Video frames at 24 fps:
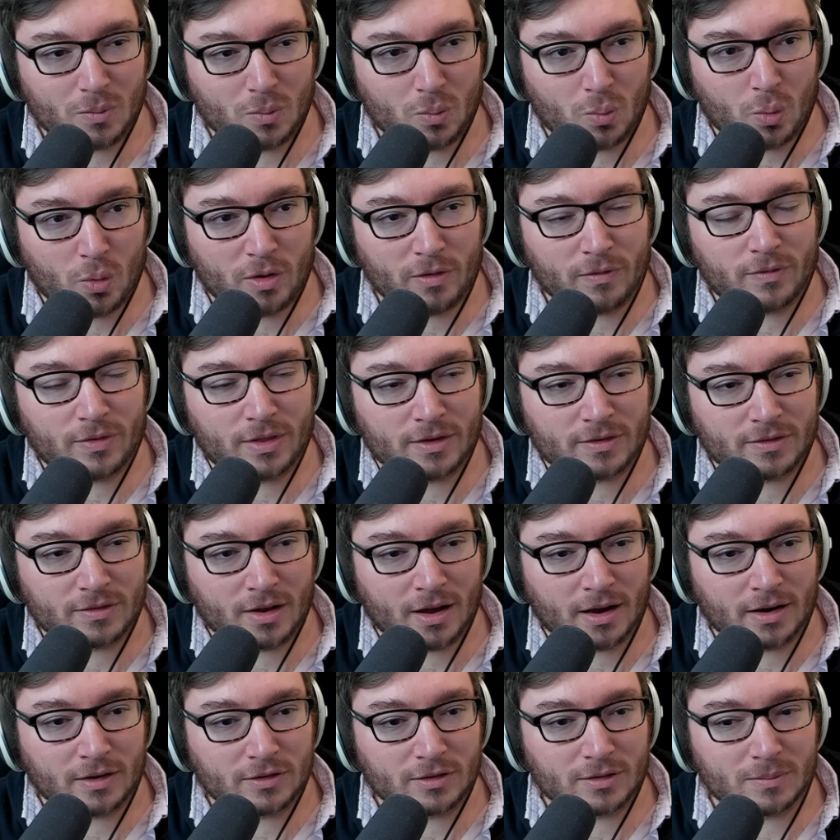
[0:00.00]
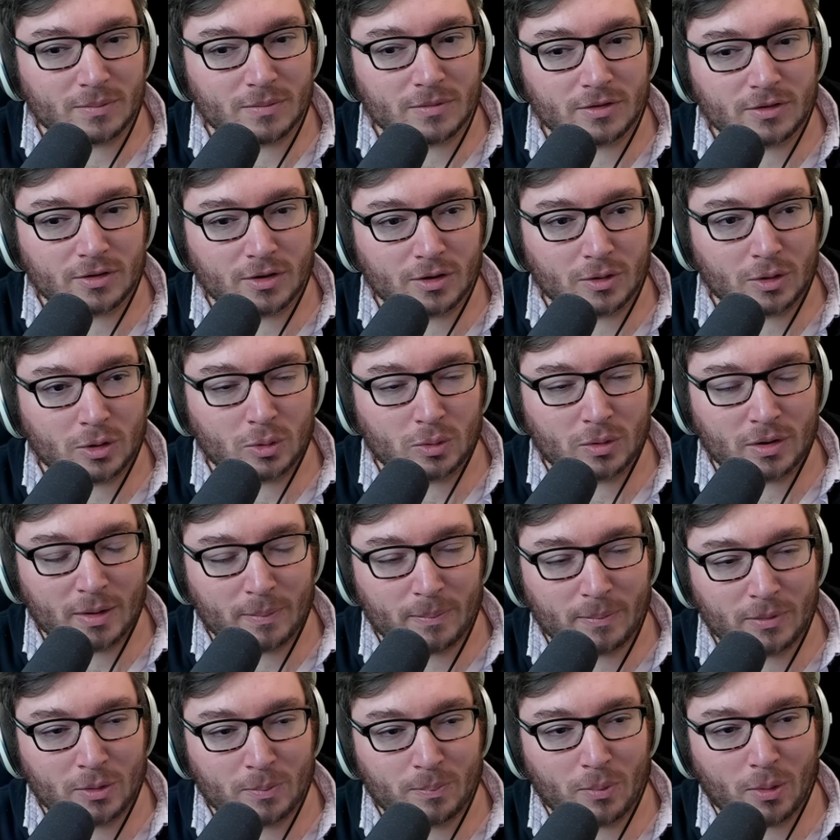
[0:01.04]
with this item. So you'd
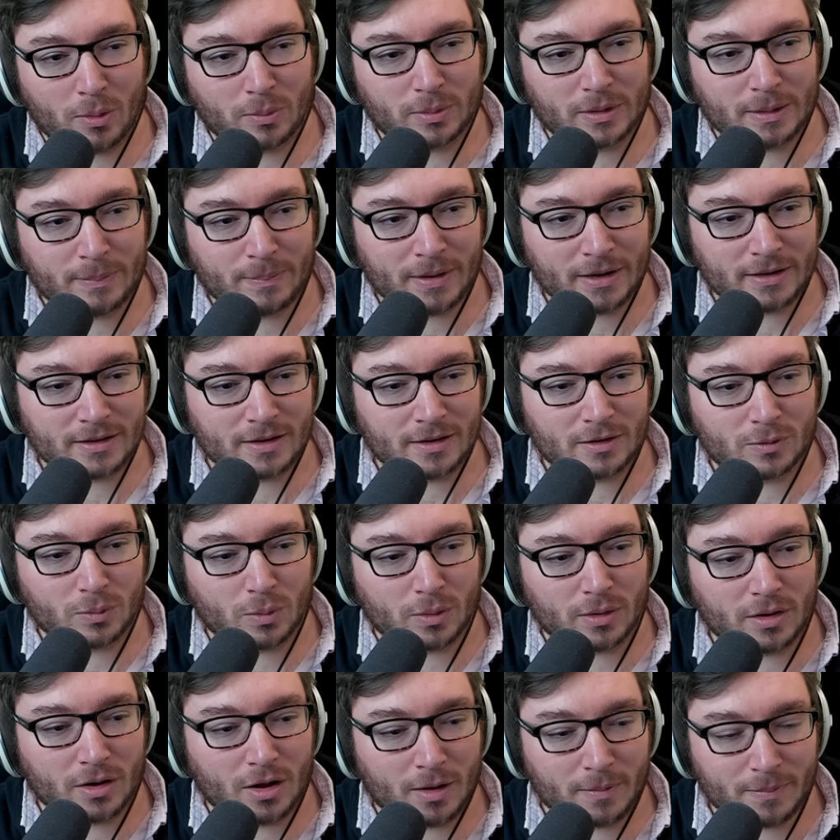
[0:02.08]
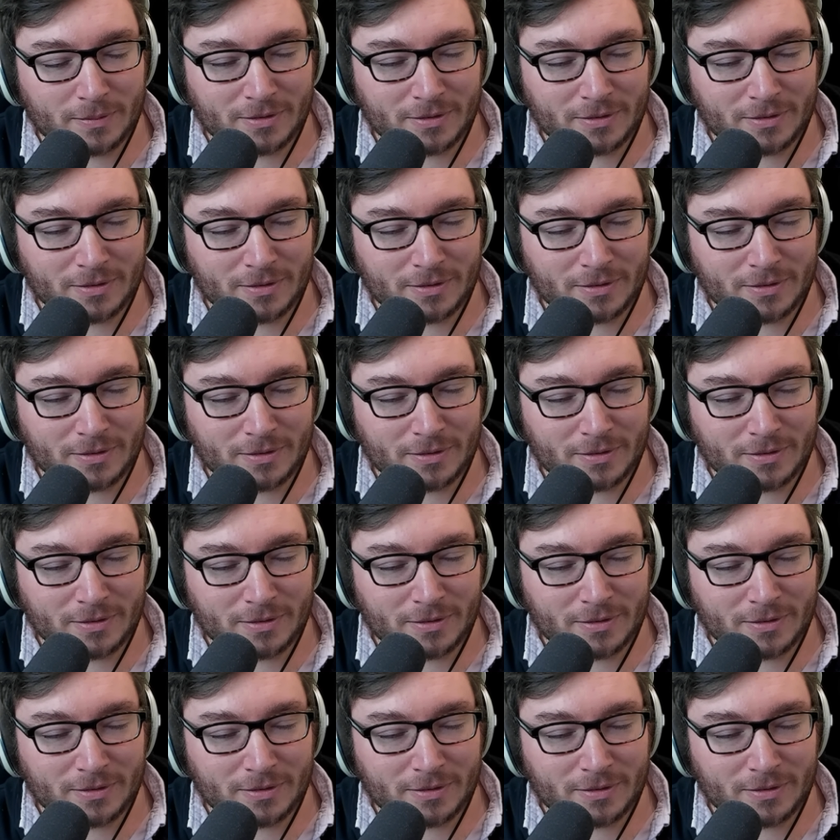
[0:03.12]
probably pick this one up